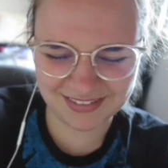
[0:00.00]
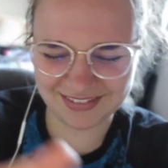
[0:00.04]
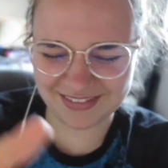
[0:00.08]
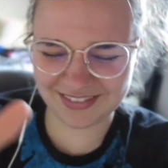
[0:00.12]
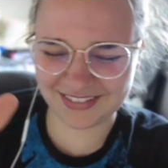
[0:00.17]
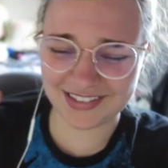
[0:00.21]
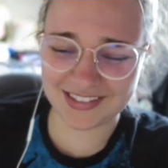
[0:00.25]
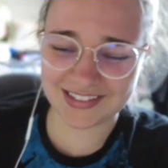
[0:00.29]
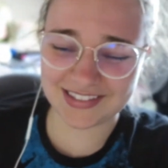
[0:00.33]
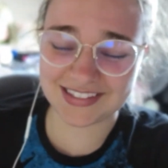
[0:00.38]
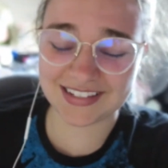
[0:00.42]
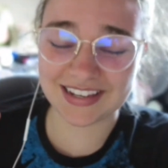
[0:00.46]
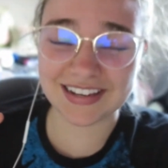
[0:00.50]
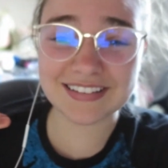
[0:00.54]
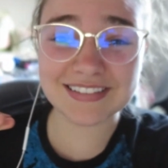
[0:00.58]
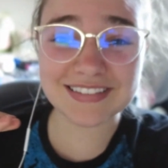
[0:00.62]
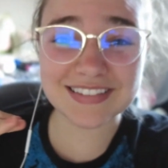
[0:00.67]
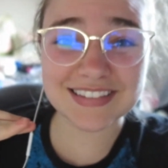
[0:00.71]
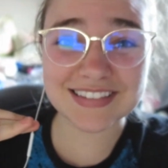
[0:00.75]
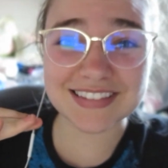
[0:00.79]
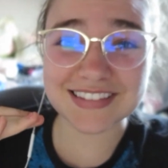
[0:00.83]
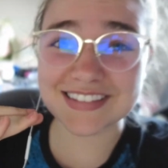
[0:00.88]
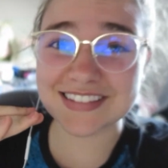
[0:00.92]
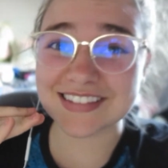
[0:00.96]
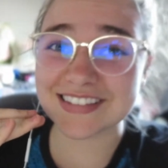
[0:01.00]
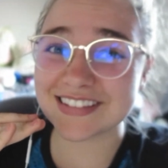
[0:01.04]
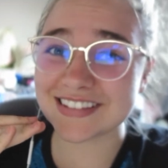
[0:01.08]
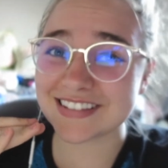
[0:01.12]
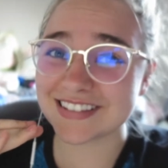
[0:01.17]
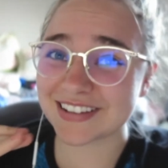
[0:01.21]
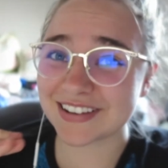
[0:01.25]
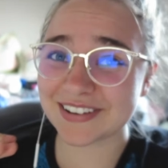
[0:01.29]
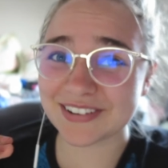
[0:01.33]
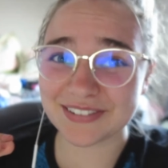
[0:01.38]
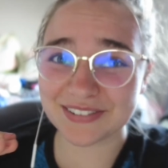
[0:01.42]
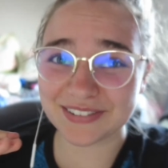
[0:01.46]
This sounds
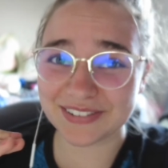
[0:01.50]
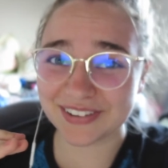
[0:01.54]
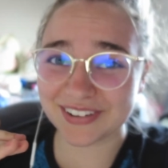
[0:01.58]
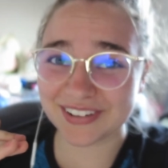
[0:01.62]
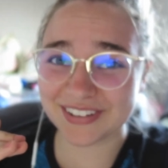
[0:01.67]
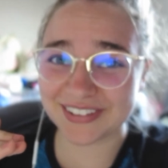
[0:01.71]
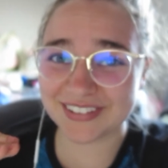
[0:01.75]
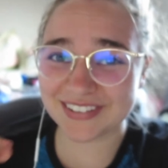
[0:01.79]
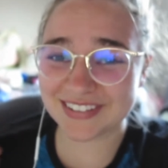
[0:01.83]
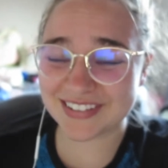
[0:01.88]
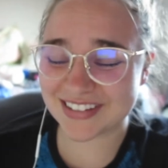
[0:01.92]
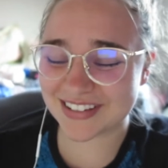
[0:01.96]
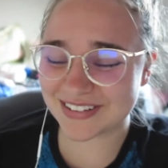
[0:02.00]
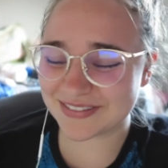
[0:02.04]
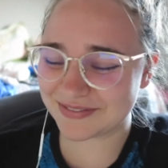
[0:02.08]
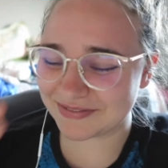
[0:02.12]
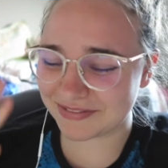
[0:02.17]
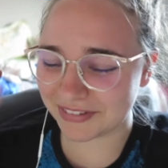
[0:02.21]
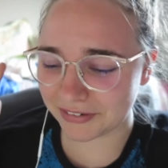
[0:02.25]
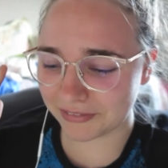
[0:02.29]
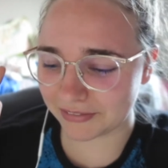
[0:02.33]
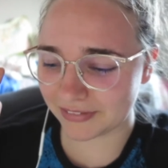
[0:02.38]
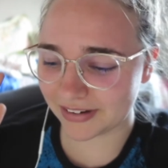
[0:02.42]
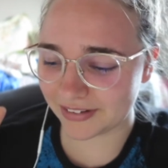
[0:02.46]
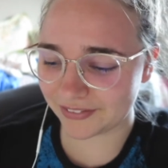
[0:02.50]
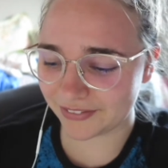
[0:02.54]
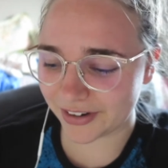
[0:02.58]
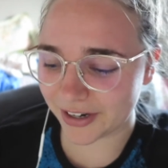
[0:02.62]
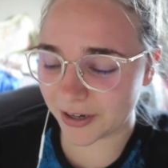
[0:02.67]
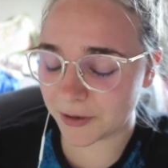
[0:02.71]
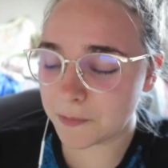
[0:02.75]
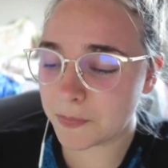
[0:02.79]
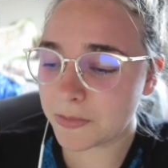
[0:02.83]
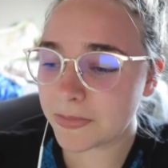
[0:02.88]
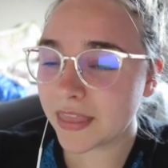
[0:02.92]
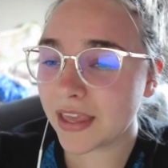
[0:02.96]
so gross, but whatever.